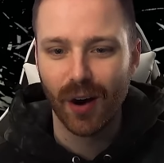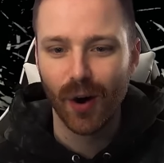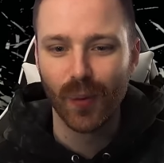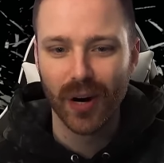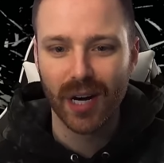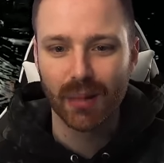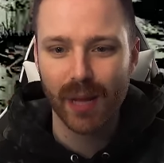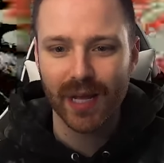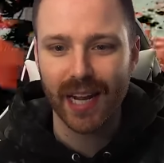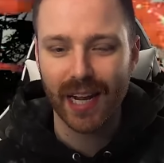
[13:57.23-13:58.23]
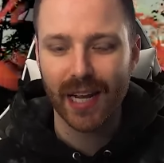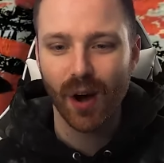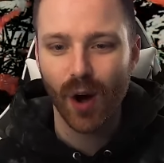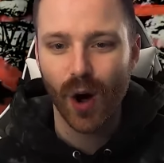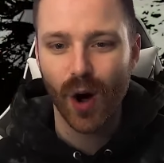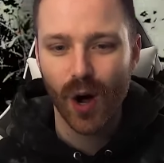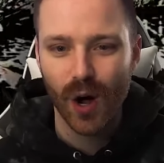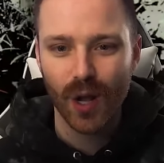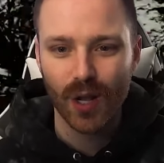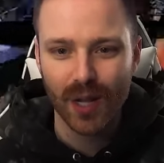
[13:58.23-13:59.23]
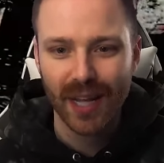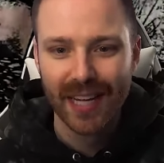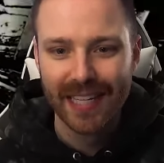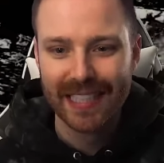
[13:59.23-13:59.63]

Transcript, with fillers: Oh, we're gonna be kicking all